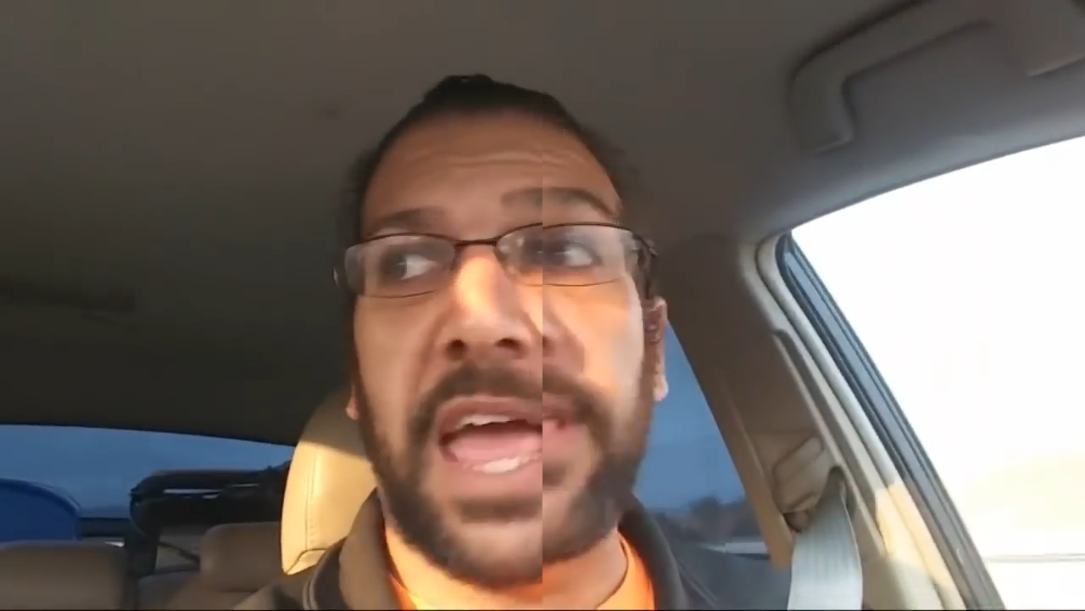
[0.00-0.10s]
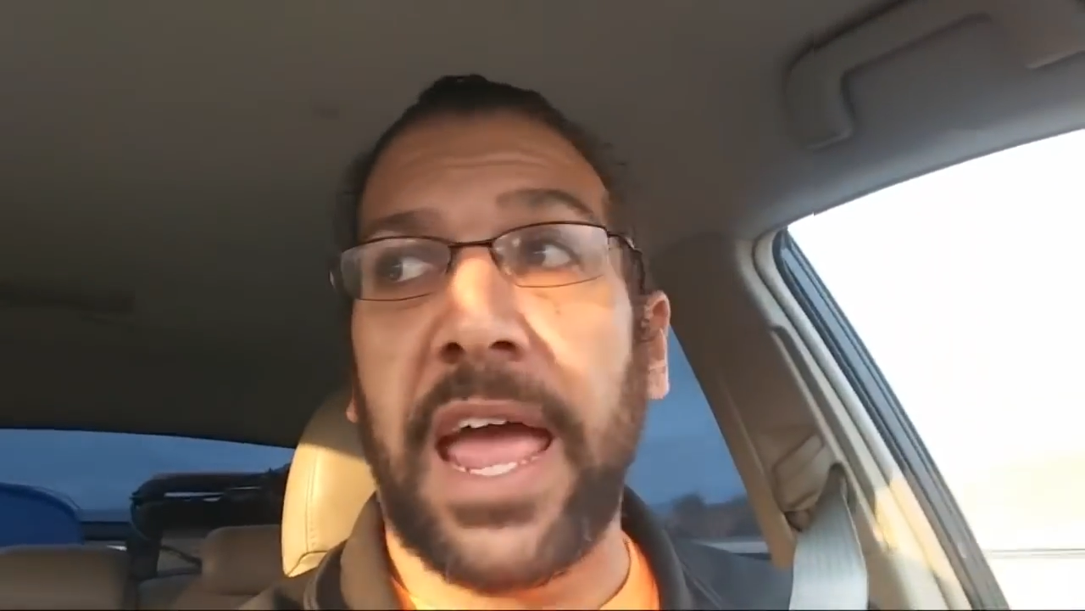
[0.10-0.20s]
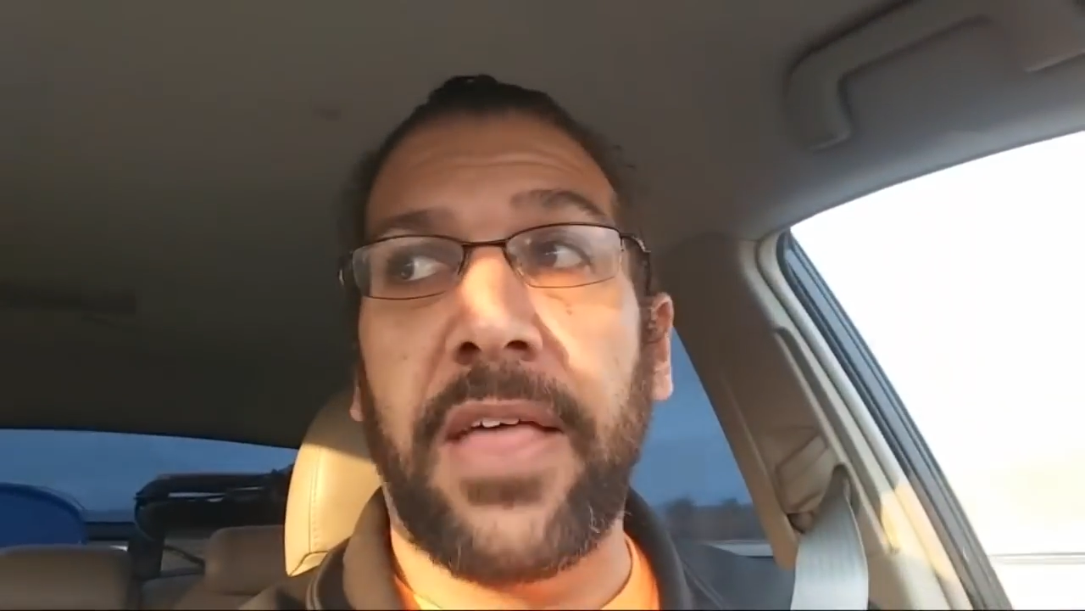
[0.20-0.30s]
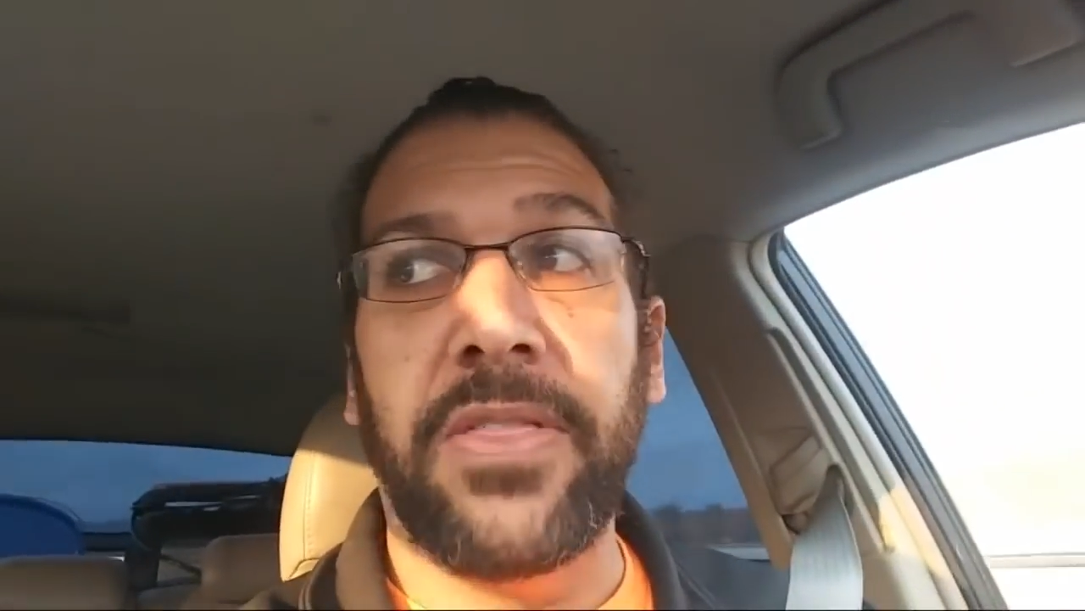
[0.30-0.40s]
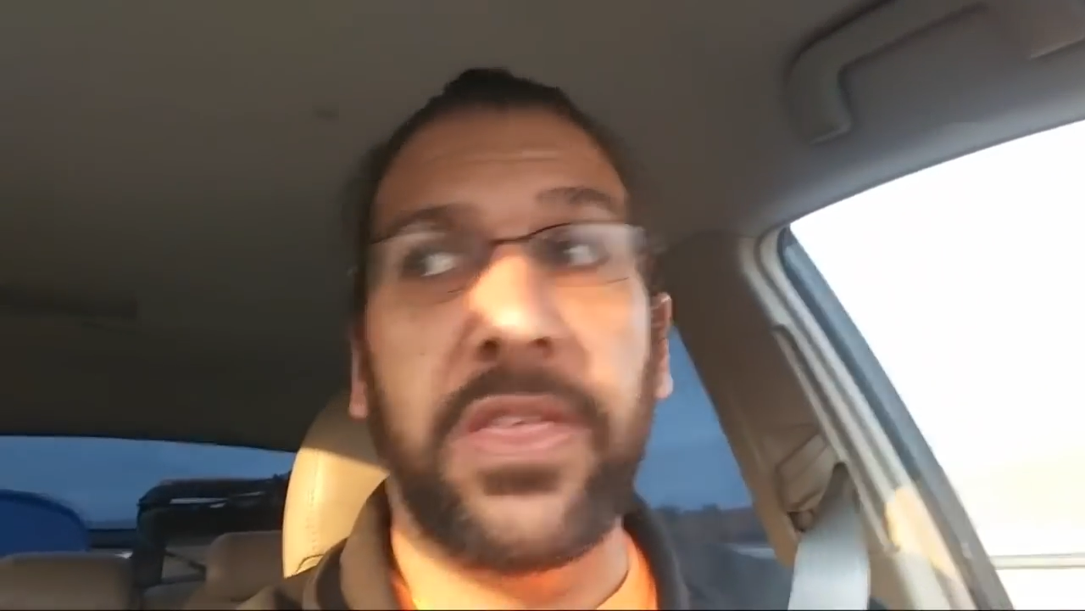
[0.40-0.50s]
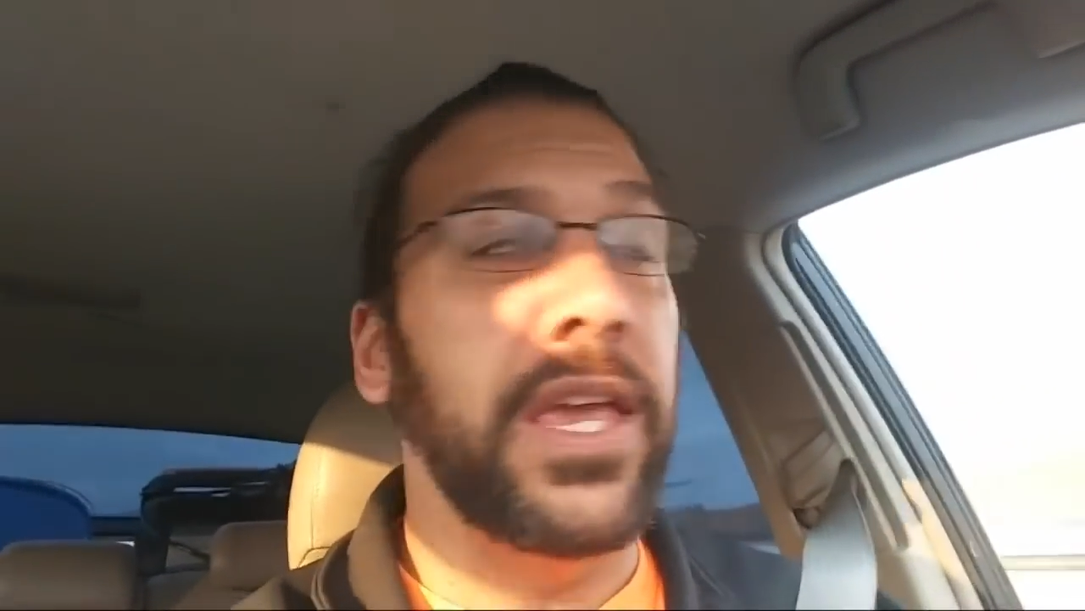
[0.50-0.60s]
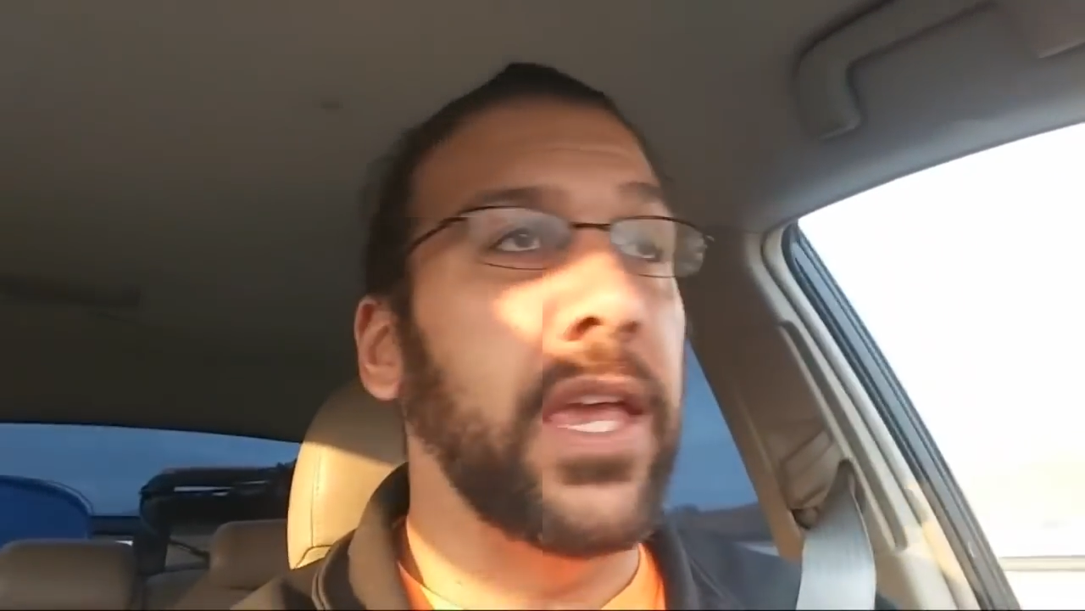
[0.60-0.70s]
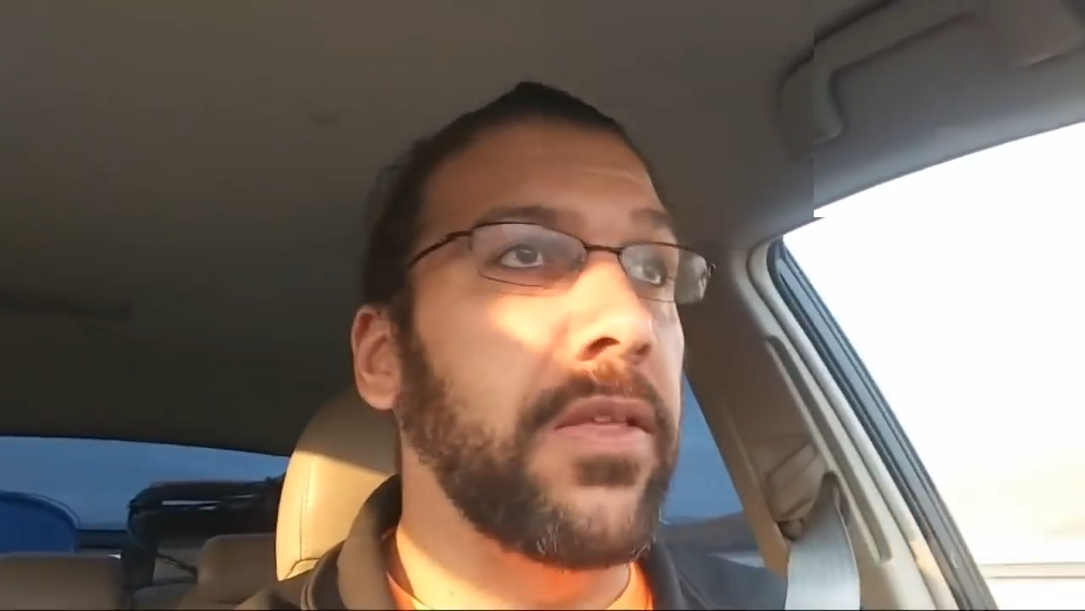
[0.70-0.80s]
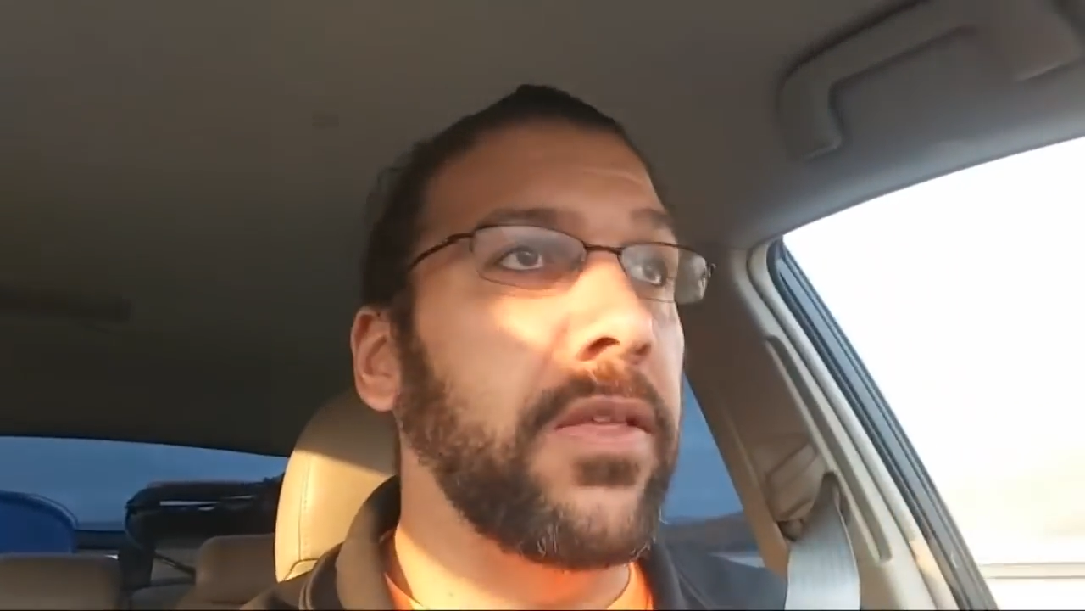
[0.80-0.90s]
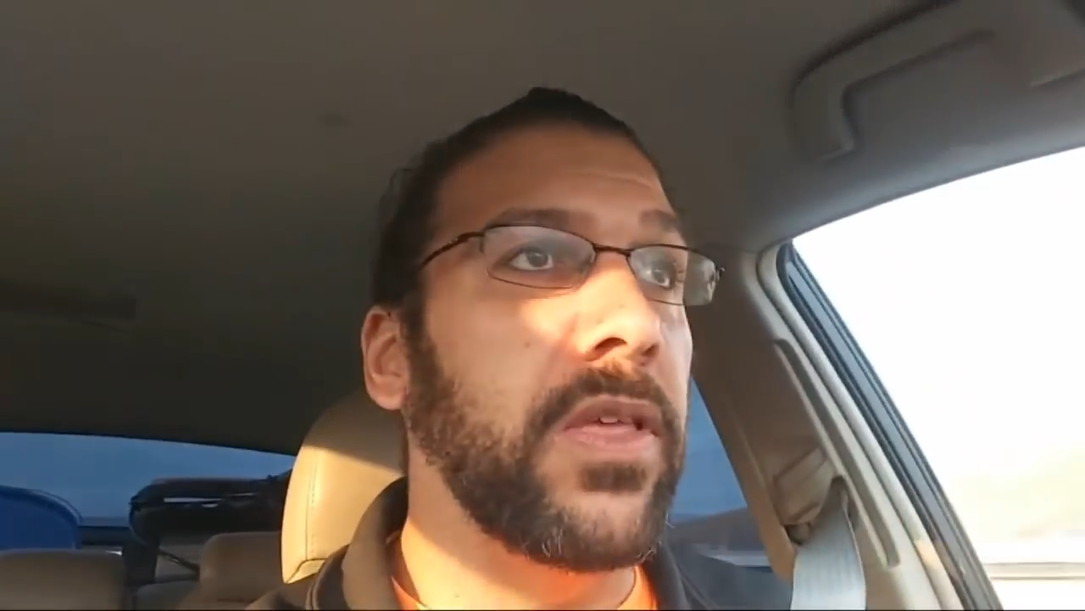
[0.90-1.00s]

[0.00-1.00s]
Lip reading: and the